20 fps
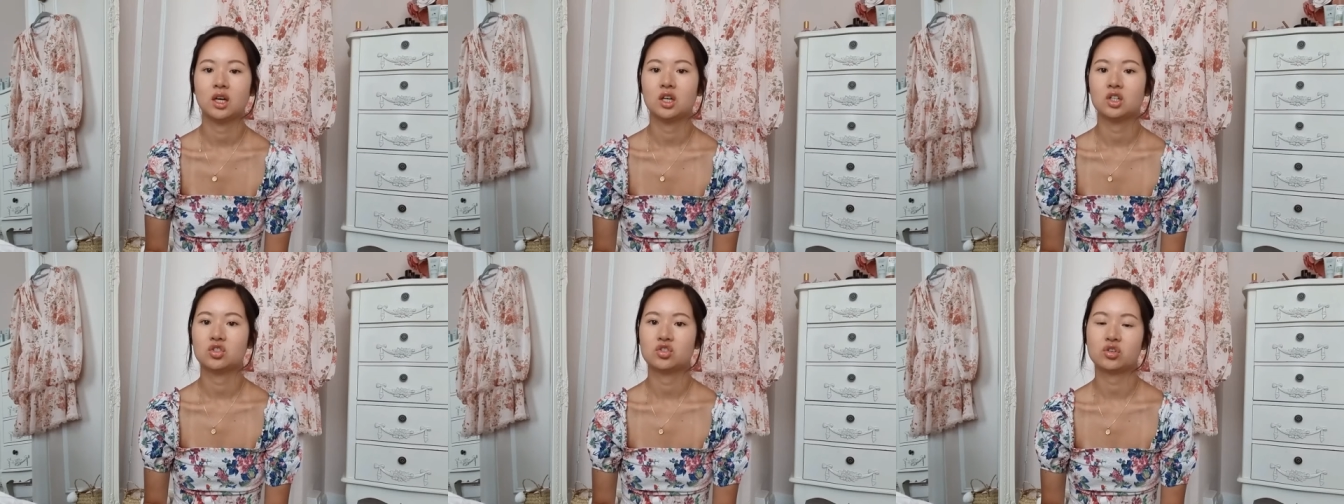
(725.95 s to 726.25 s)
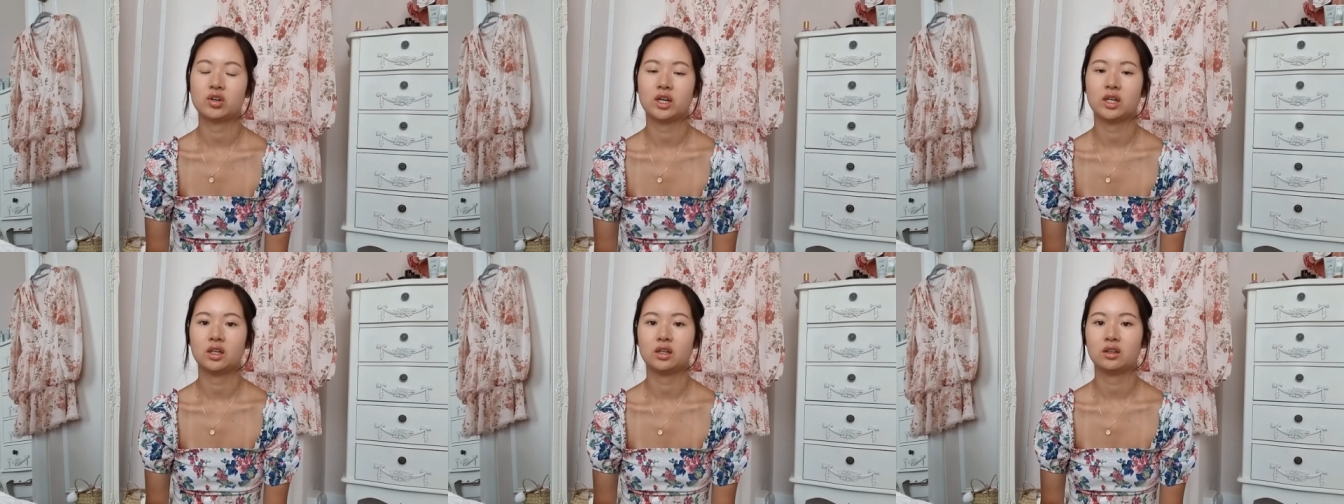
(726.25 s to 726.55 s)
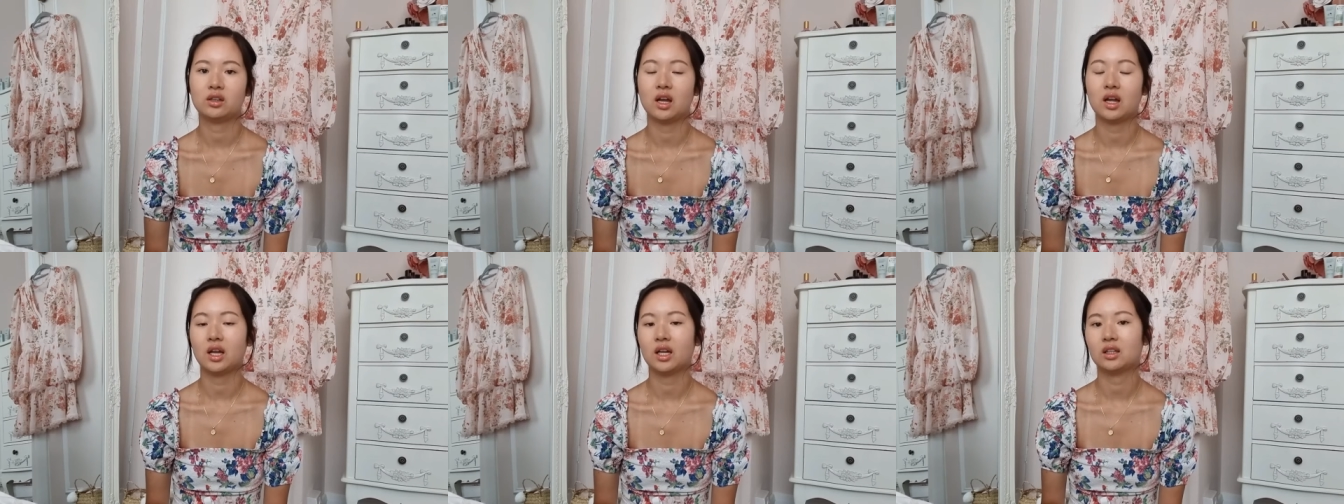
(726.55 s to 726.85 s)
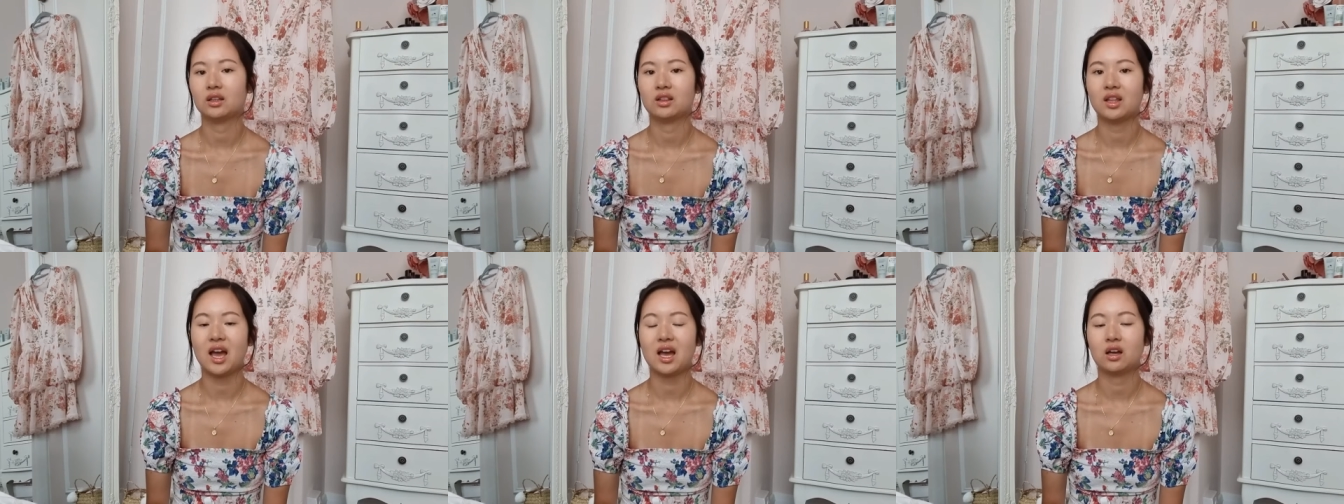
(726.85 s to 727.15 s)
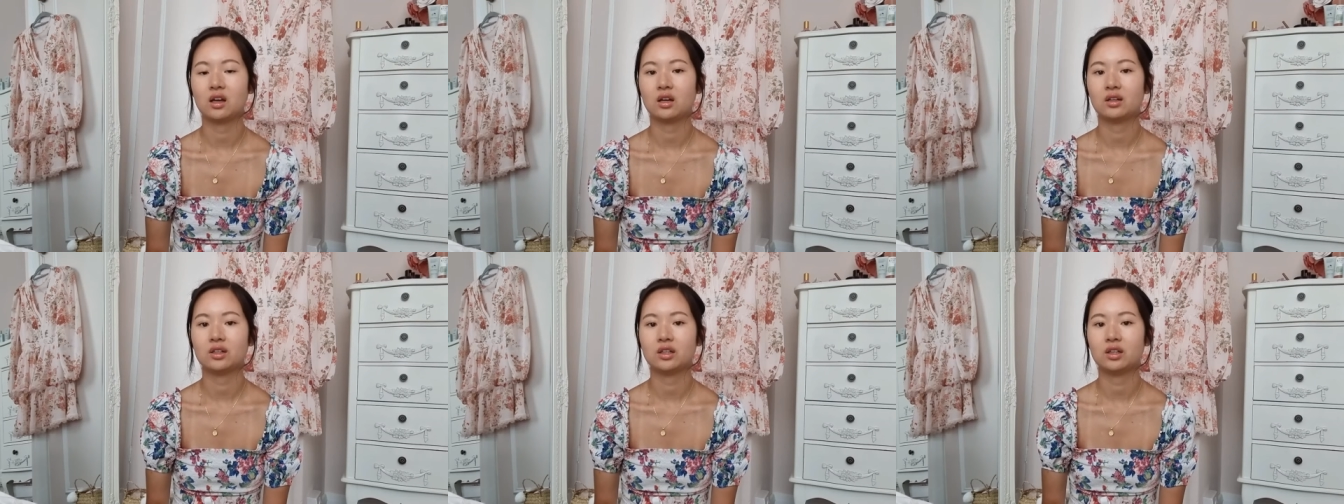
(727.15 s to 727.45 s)
a drink, like that
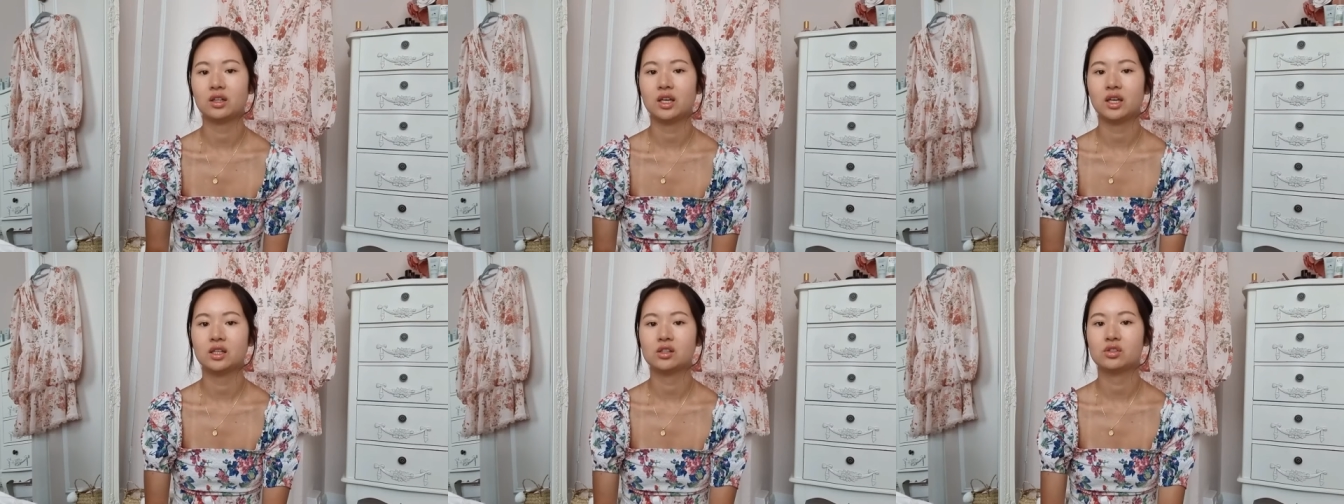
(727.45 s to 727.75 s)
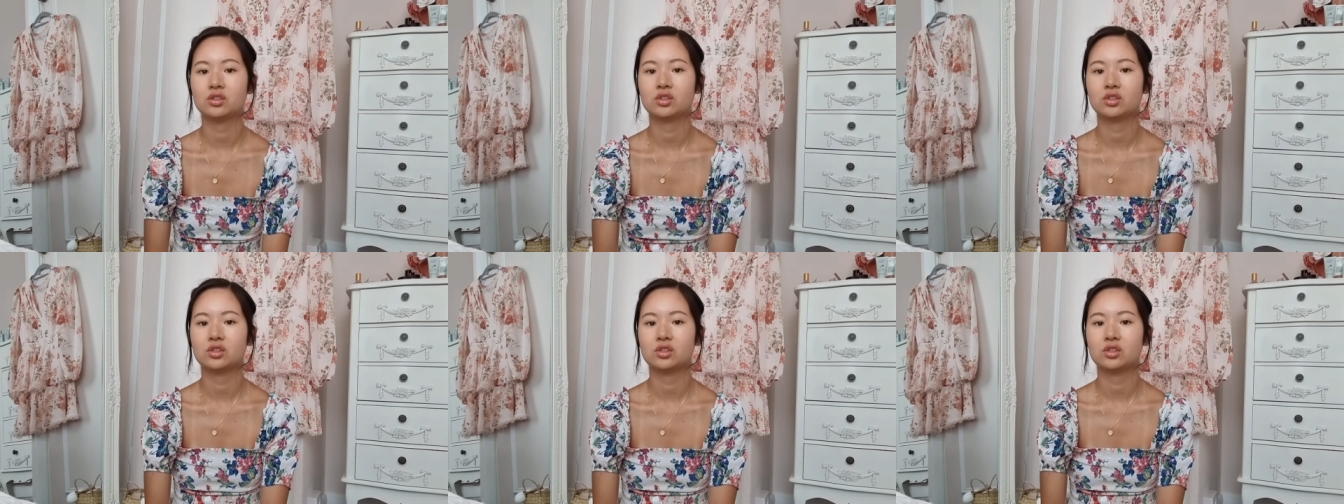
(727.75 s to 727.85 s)
kind of thing.